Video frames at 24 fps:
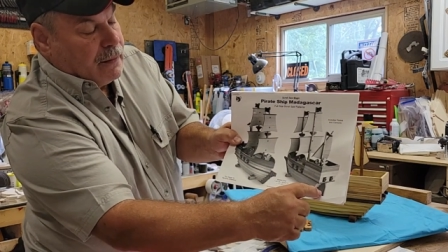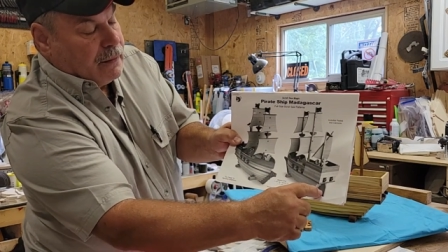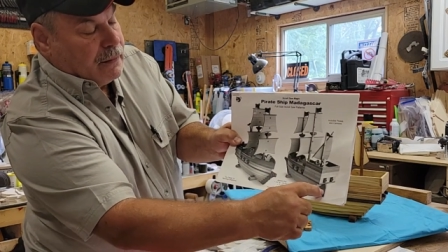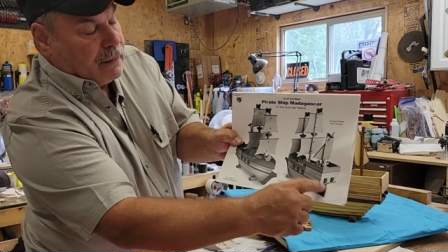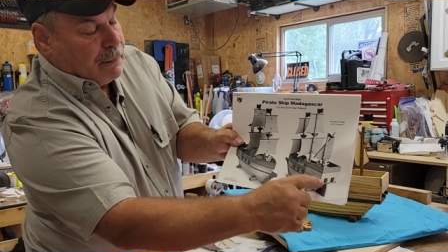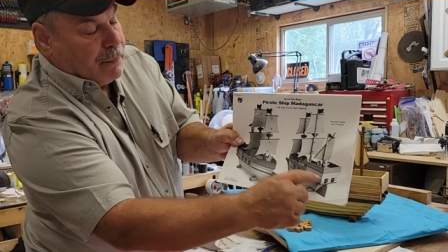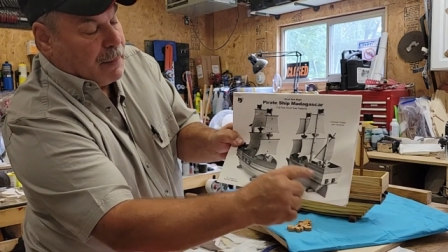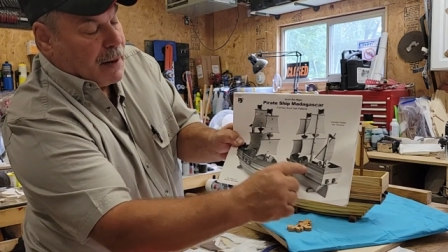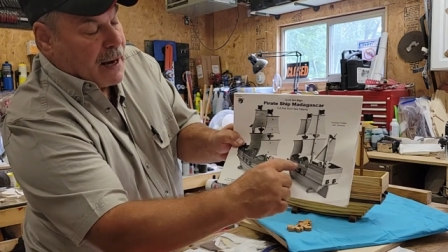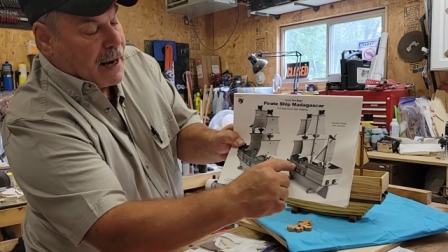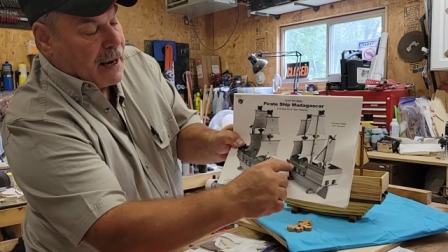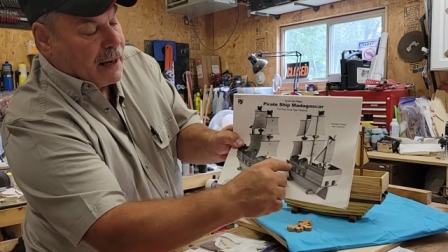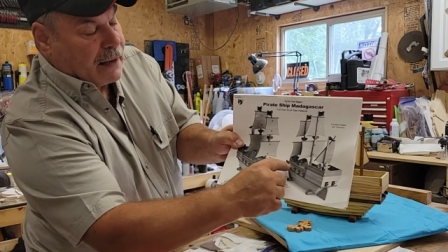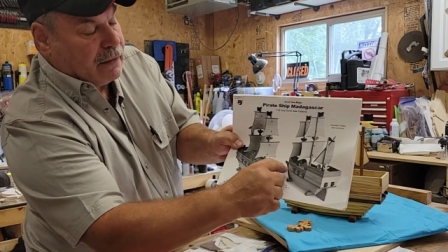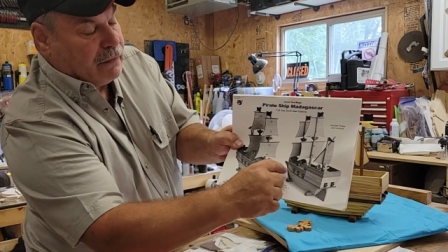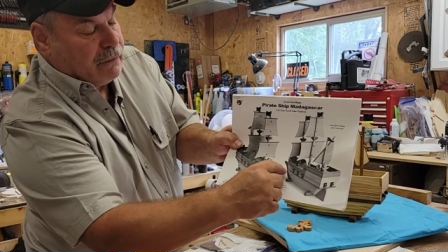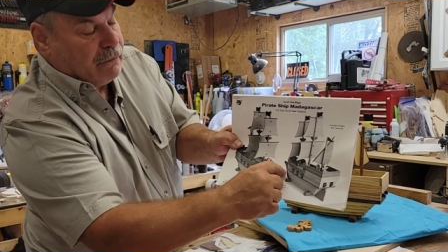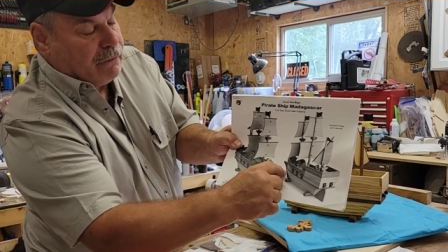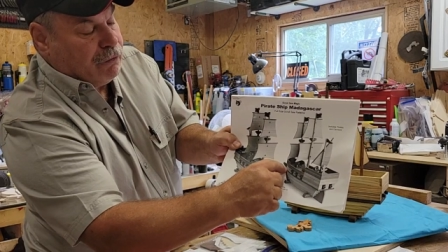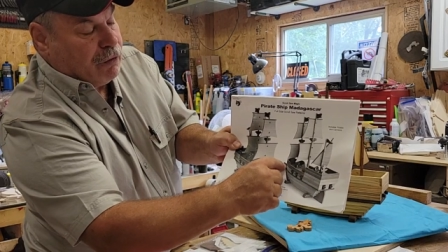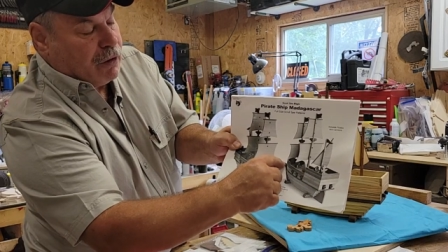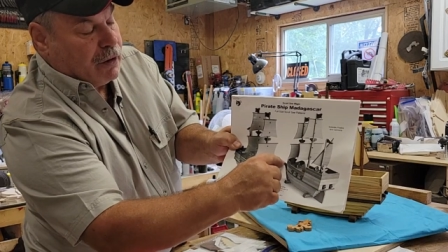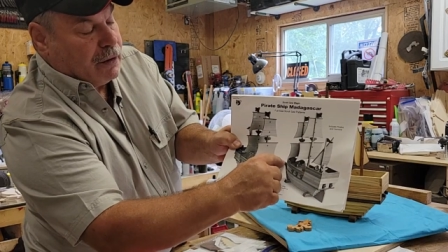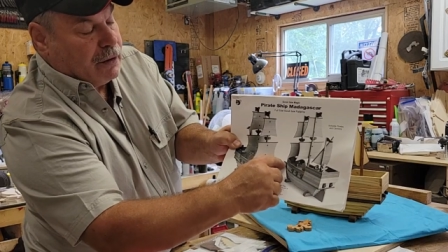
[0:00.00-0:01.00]
the back
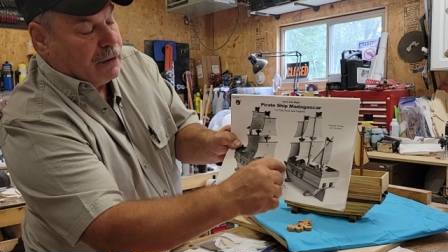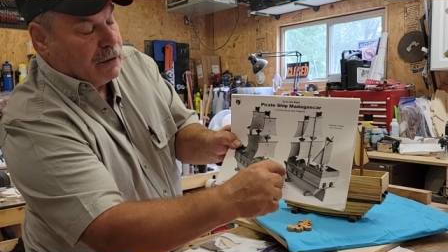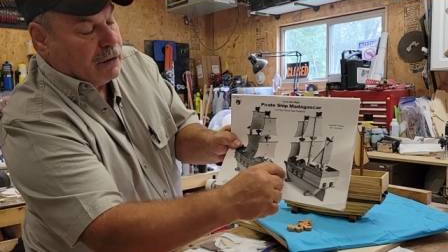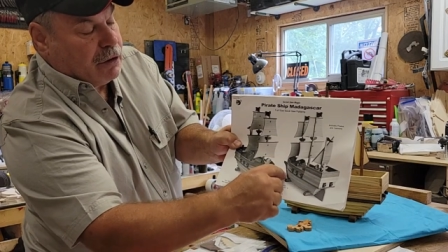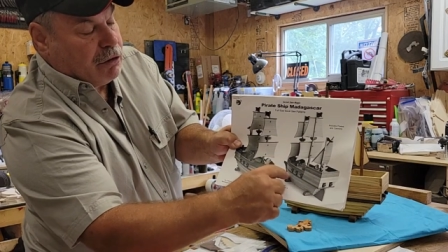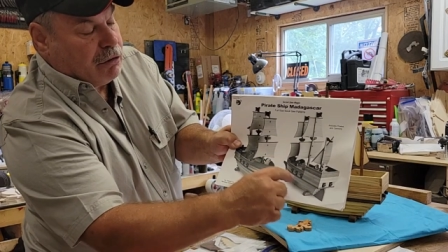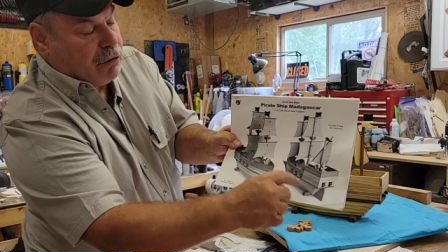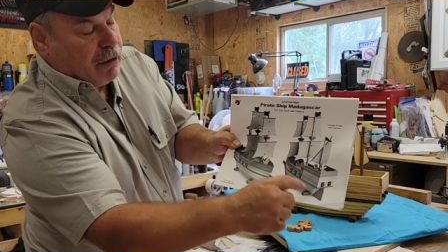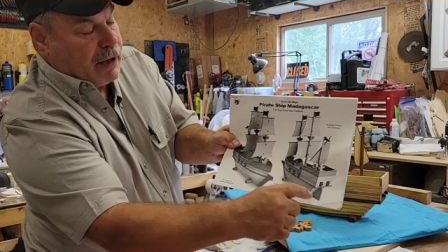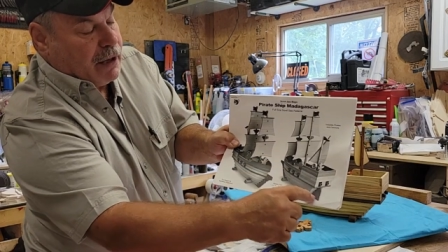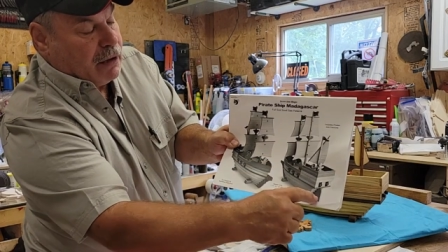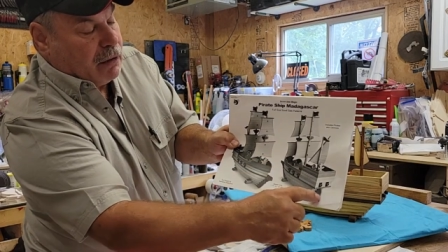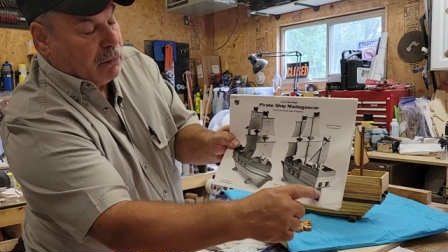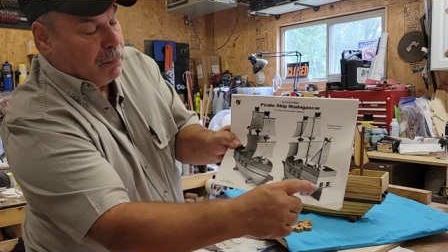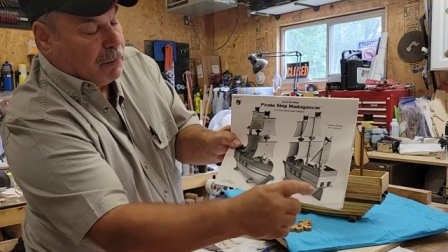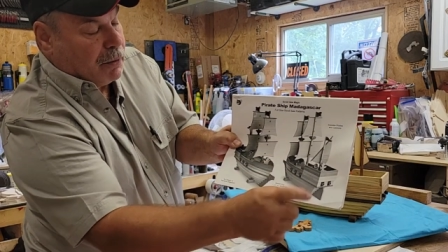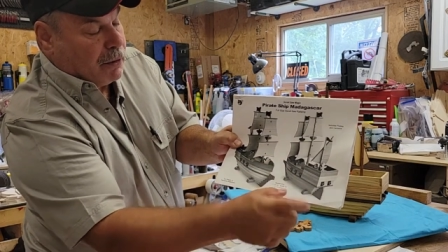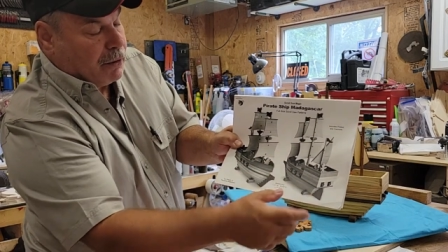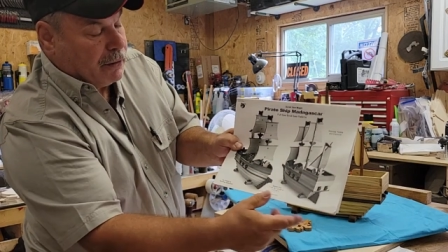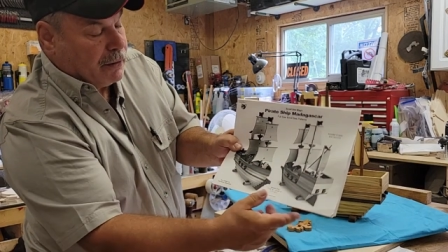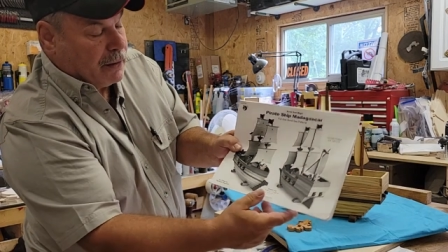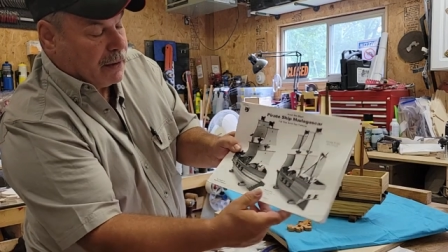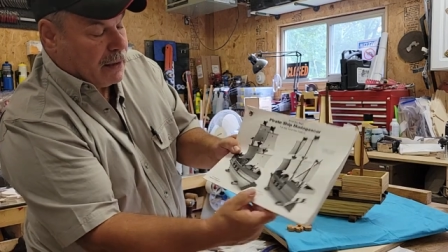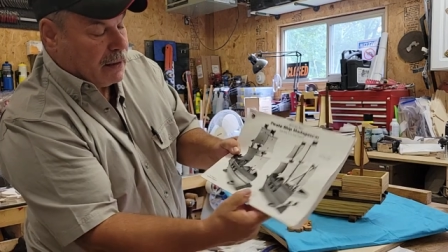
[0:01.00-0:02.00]
and front cradle
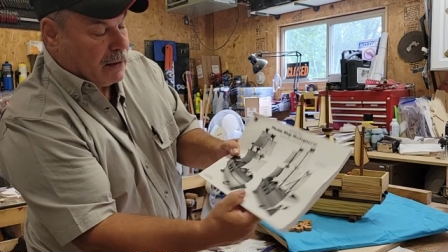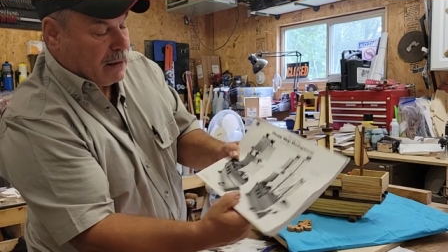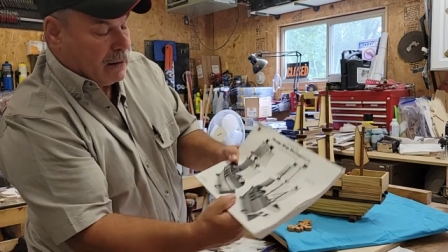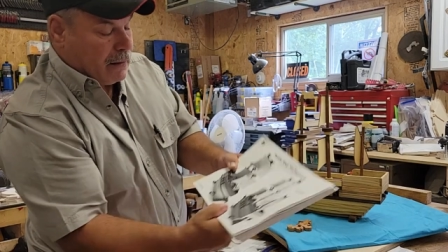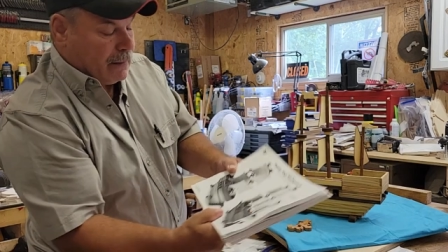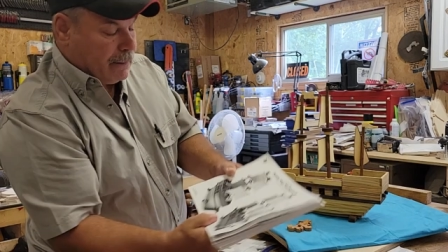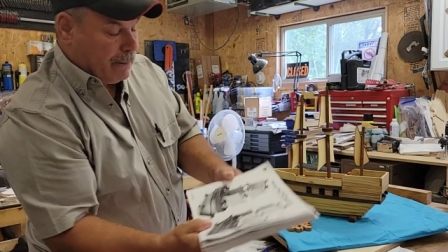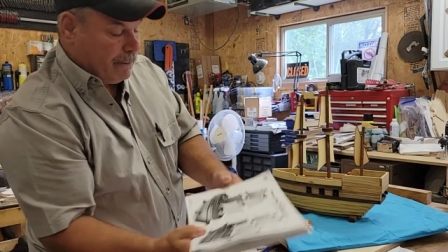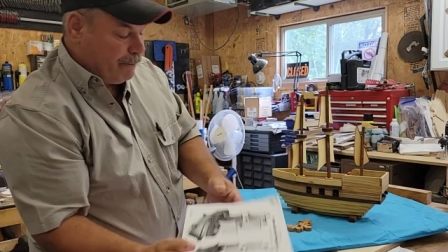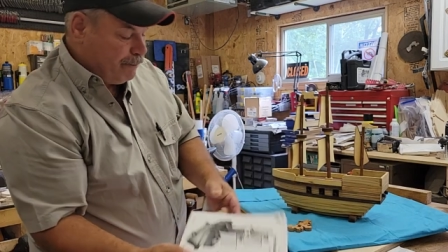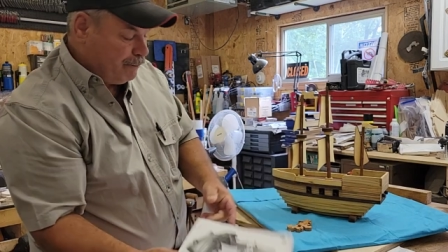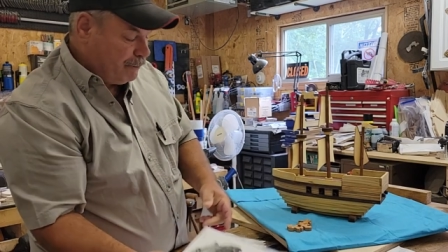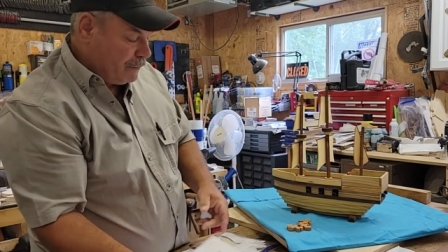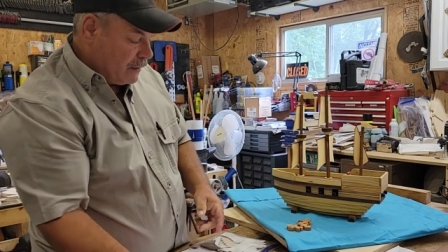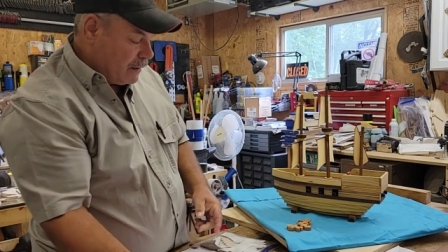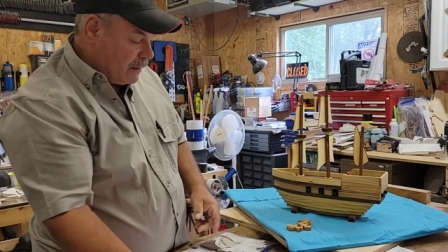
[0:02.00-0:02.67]
part. Um,